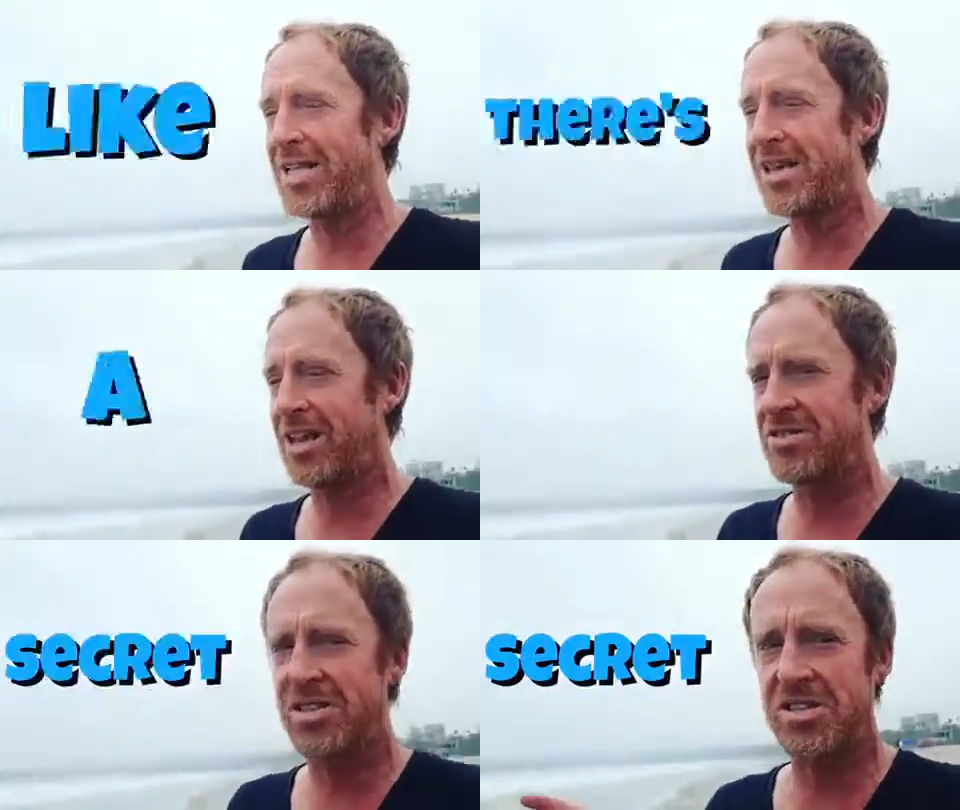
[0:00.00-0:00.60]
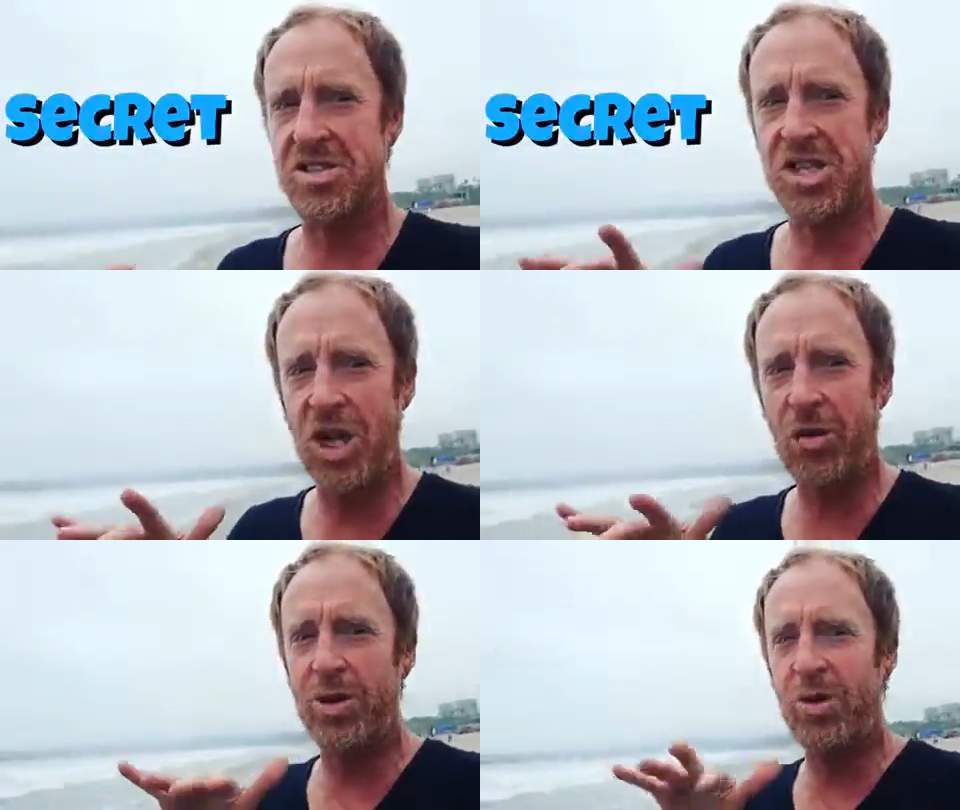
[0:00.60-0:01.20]
It's like there's a
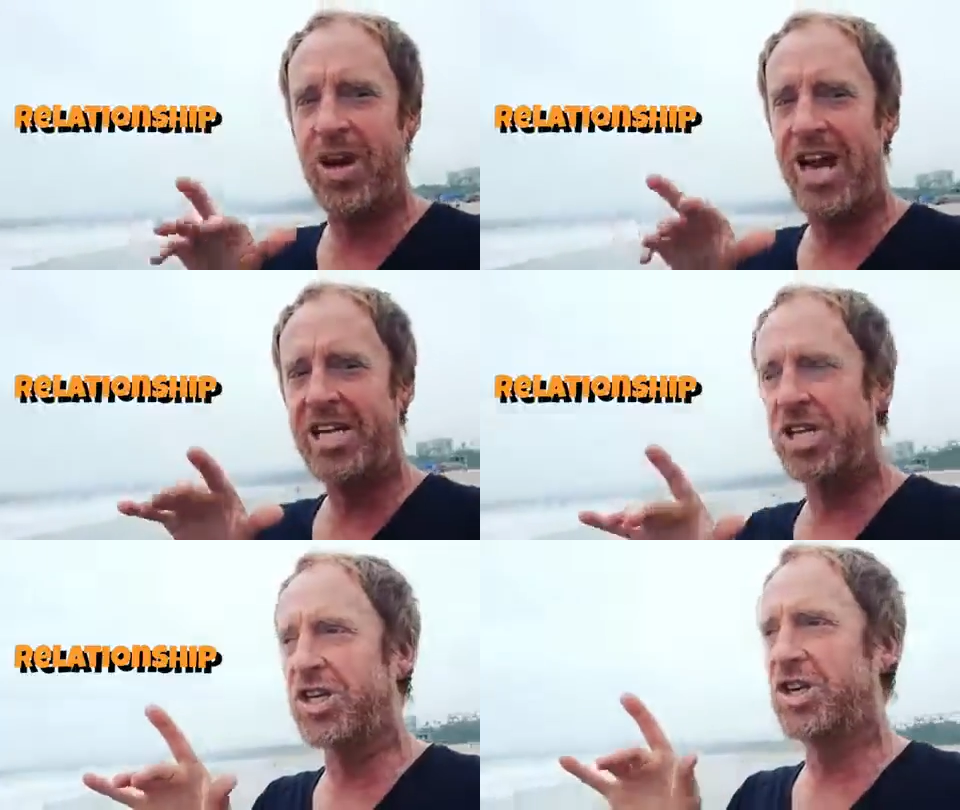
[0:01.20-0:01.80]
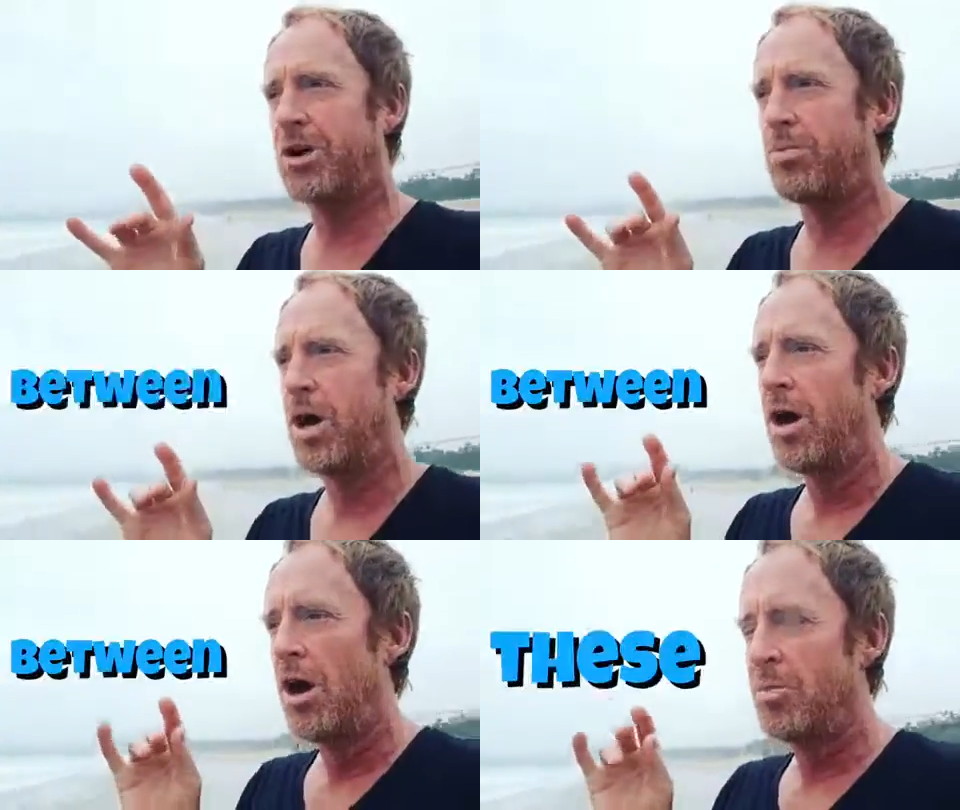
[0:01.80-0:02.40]
secret relationship
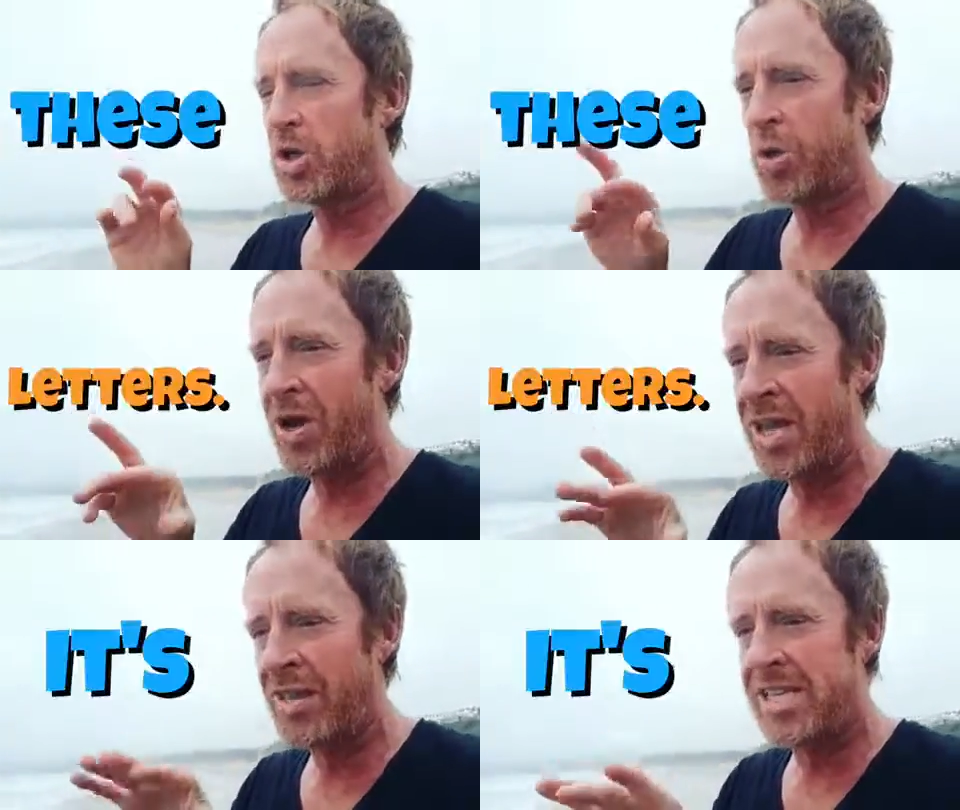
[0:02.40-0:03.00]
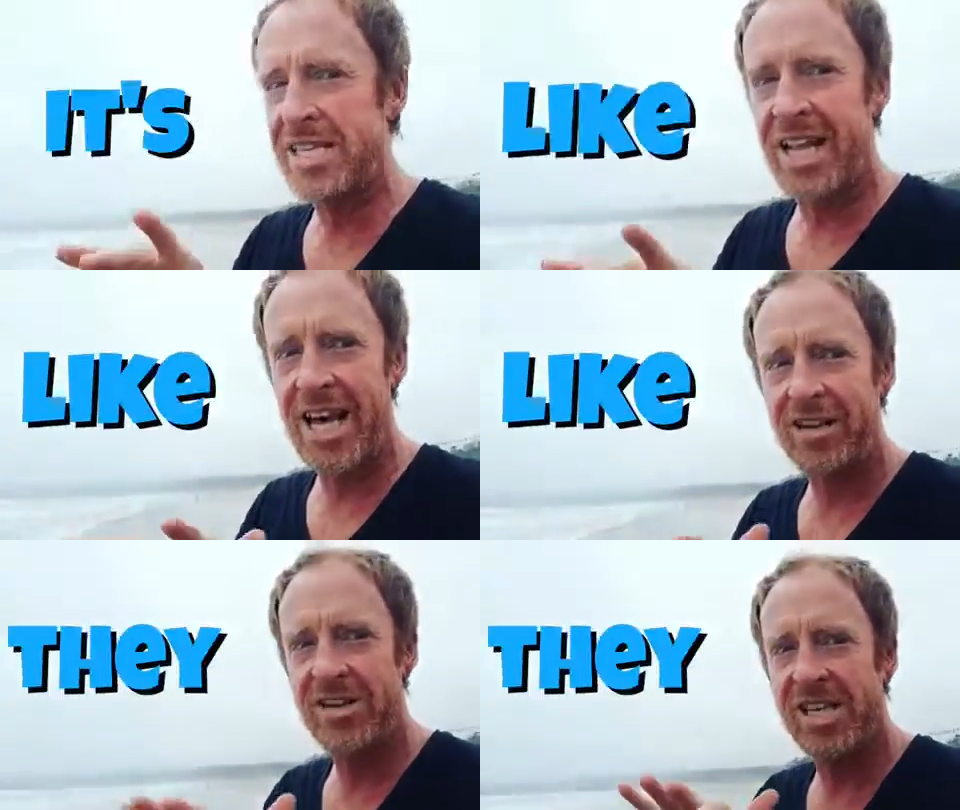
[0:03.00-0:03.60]
between these
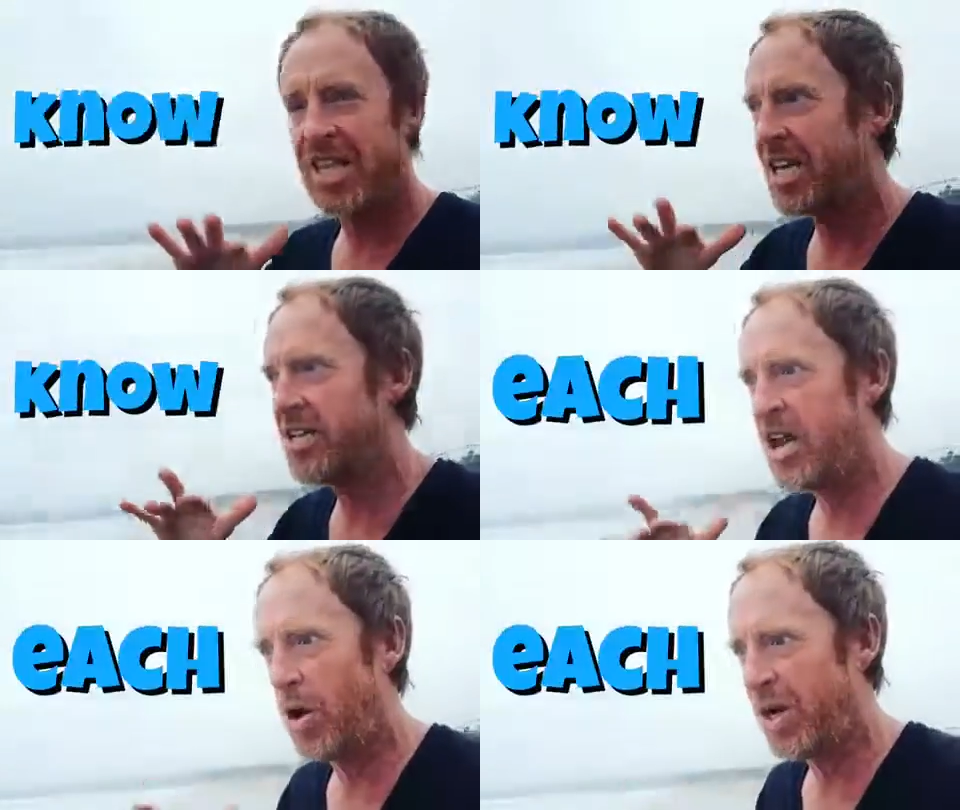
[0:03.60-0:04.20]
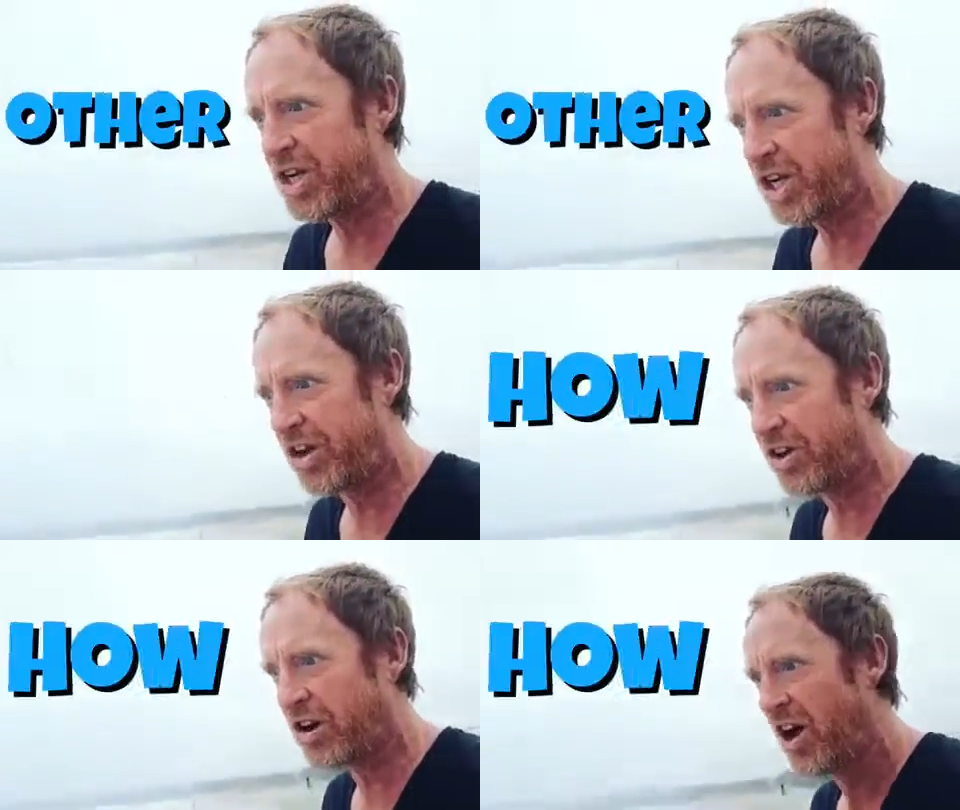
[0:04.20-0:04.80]
letters, like they know each
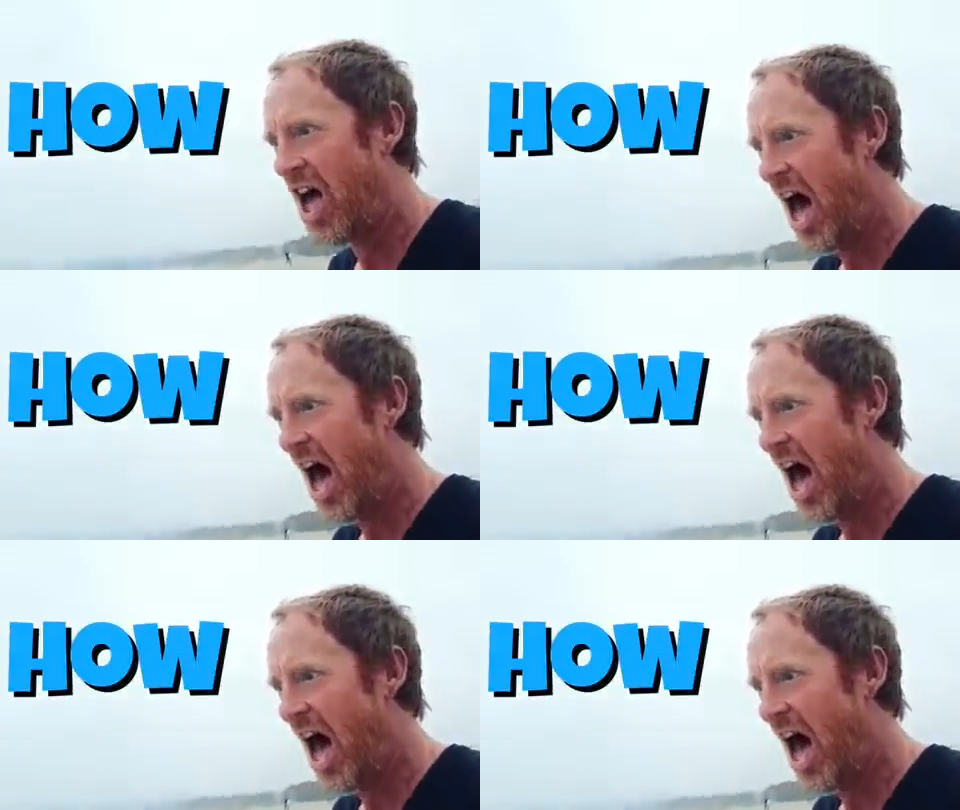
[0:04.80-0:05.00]
other.